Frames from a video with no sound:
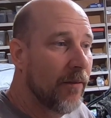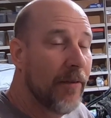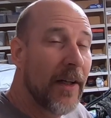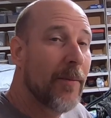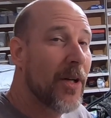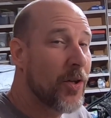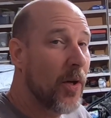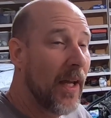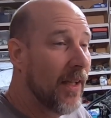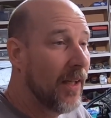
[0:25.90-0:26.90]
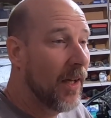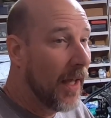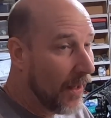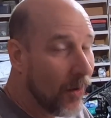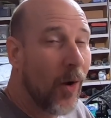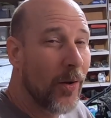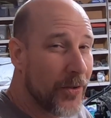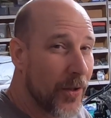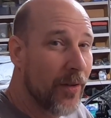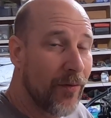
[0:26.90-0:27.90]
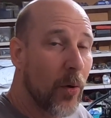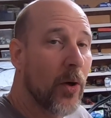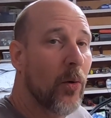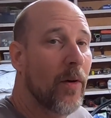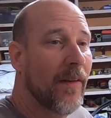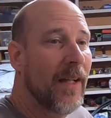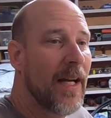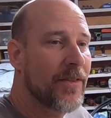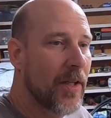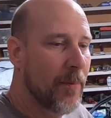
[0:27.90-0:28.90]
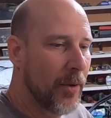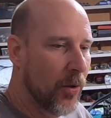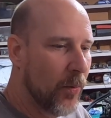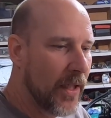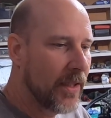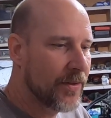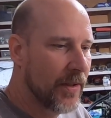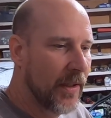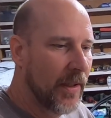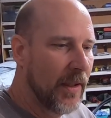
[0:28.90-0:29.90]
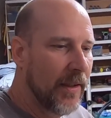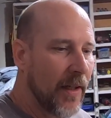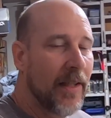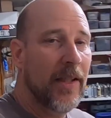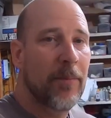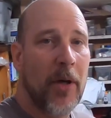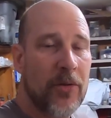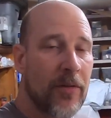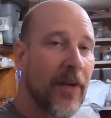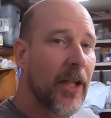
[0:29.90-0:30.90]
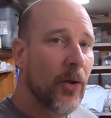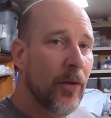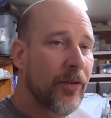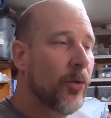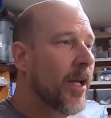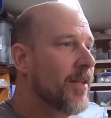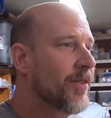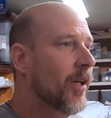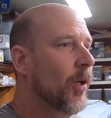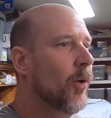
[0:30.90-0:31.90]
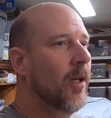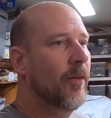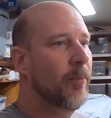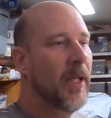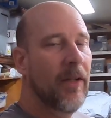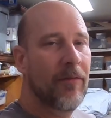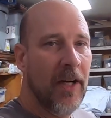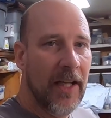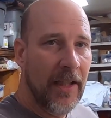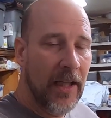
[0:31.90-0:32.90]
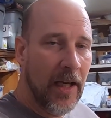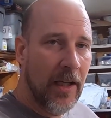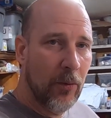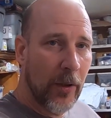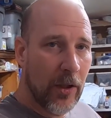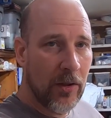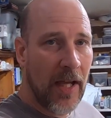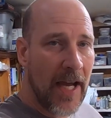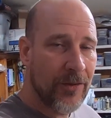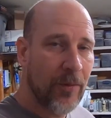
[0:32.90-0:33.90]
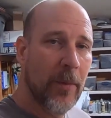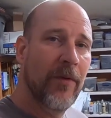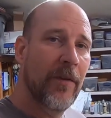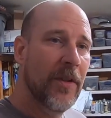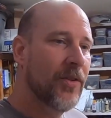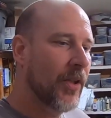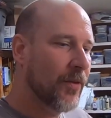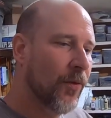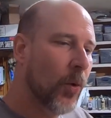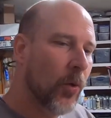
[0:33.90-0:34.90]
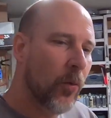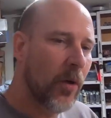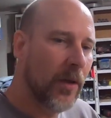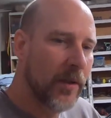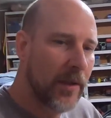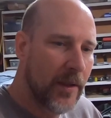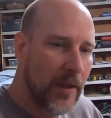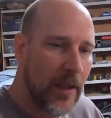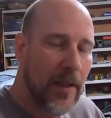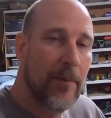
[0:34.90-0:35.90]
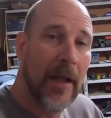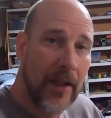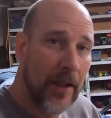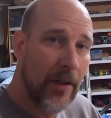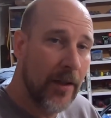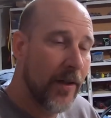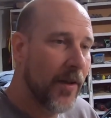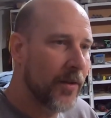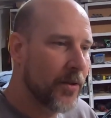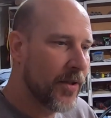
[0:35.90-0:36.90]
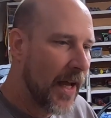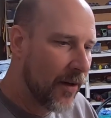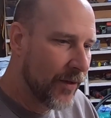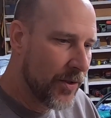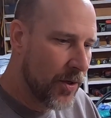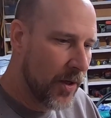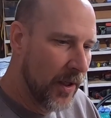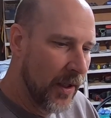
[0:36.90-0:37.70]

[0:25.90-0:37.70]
very much at all to the four-door in the last couple of weeks. Now, I did post a video a few days ago of me finding a rear glass from a 56 four-door Bel Air at another salvage,